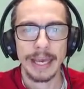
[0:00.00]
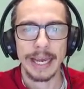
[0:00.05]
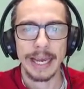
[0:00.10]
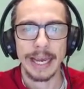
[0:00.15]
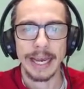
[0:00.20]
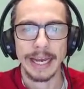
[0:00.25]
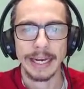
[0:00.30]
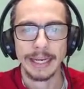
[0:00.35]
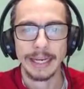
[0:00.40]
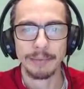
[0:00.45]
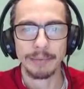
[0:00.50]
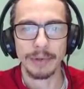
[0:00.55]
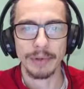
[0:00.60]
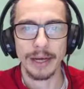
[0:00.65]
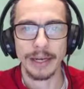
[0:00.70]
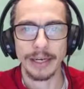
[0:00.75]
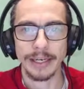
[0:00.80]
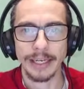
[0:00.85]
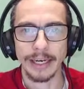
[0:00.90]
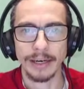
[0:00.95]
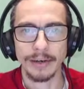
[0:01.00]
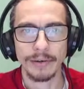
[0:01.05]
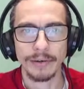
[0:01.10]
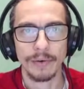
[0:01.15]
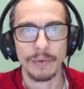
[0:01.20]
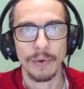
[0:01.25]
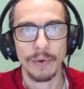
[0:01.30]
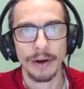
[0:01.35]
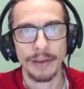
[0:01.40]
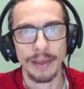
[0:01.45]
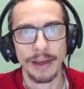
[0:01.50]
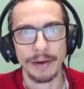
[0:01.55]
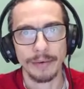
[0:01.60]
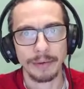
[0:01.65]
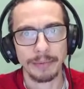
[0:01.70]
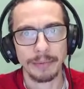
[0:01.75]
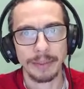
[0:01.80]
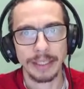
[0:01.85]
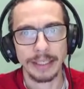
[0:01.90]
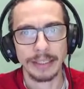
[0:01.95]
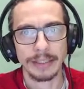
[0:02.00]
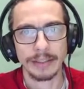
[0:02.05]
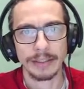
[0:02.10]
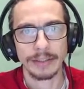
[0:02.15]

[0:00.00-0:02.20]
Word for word: and I plotted out where that would be.